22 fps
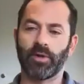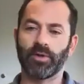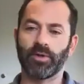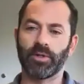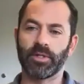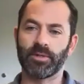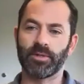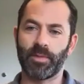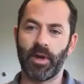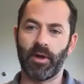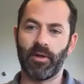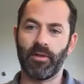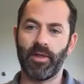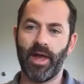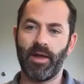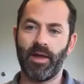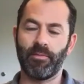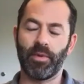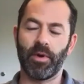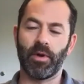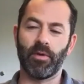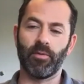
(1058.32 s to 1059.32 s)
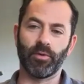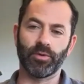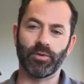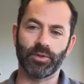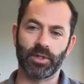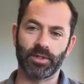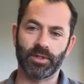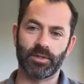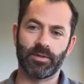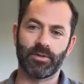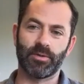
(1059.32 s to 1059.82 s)
you to spell that, but we'll
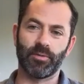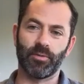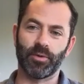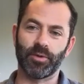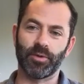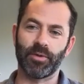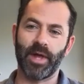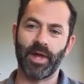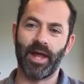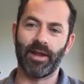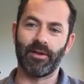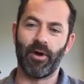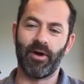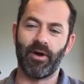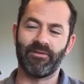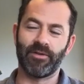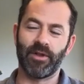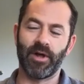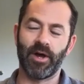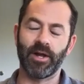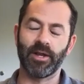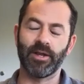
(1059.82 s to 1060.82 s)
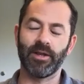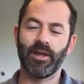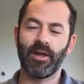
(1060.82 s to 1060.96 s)
do that offline.